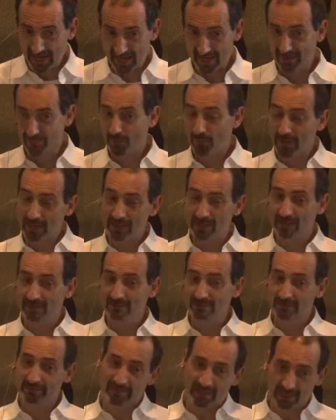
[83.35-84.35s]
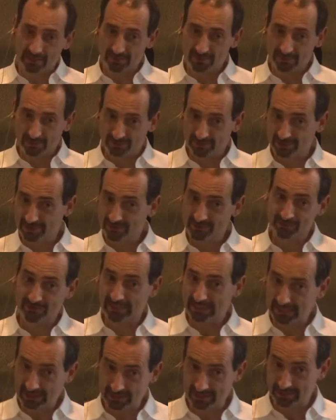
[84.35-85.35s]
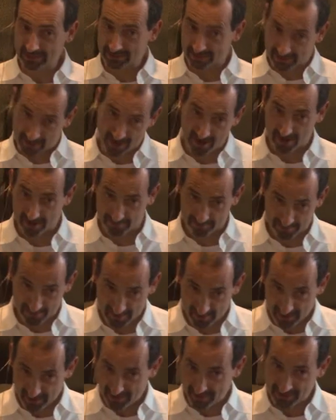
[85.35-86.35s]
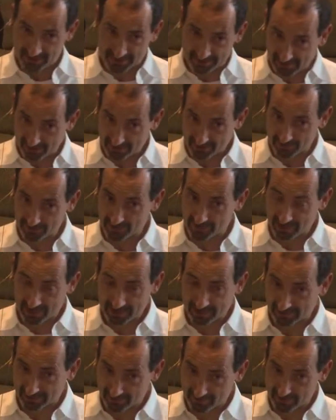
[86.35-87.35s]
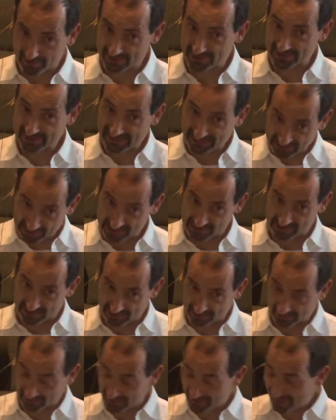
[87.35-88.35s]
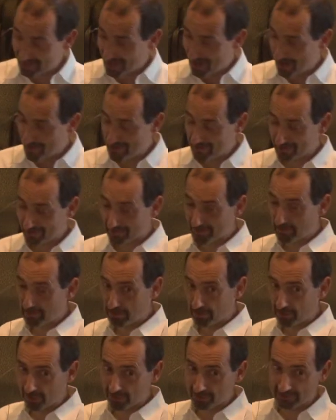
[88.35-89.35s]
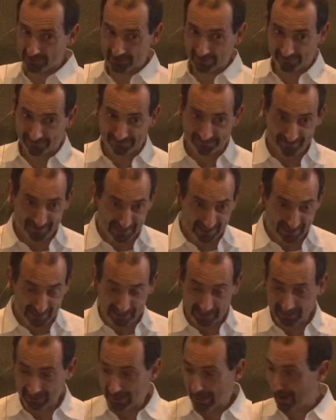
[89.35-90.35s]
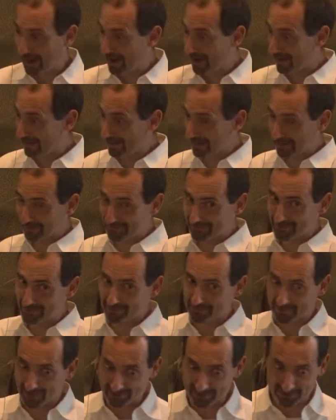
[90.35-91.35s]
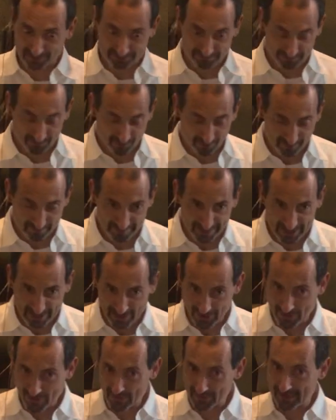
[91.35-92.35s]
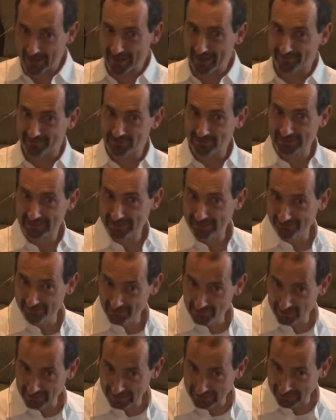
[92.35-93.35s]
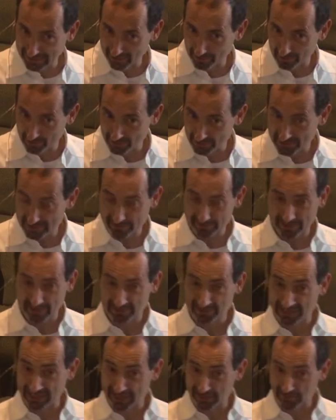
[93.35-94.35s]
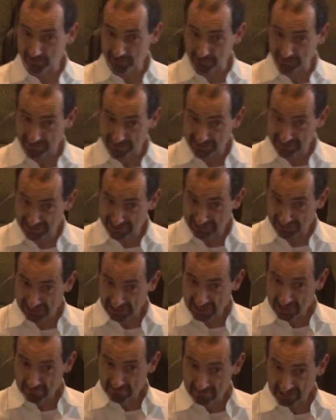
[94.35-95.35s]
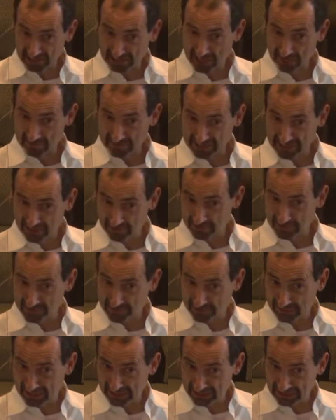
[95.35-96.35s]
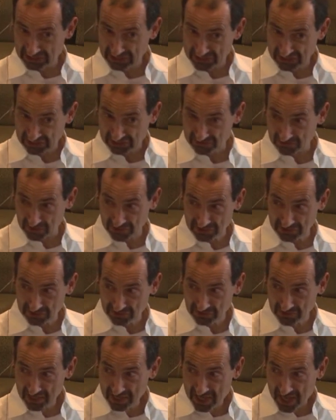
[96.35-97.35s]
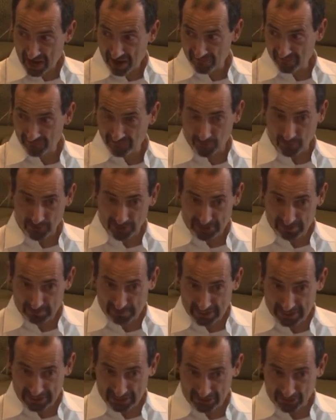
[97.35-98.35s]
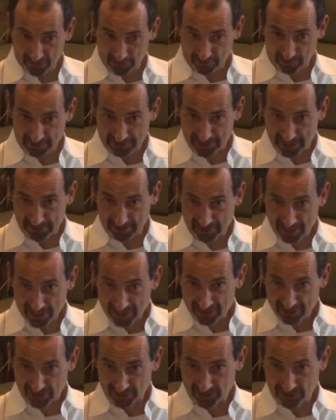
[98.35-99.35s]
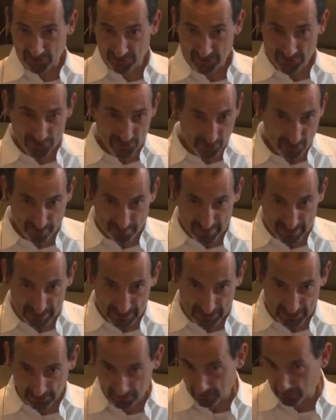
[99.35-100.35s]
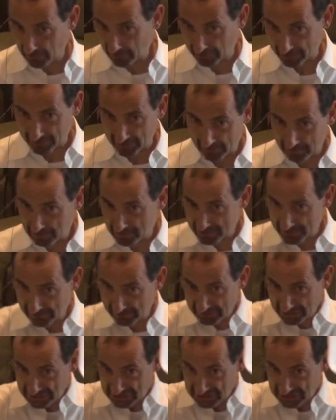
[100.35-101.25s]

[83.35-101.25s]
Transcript: and when the tomatoes or the zucchinis come, I tell you, we're not talking about scarcity. I mean, there are the birds that are feeding. I have too much on my own. I have to give it to the neighbors. Sometimes the neighbors, when they see me coming down with zucchinis, they're trying to avoid me or pretend they don't know me or, you know, put some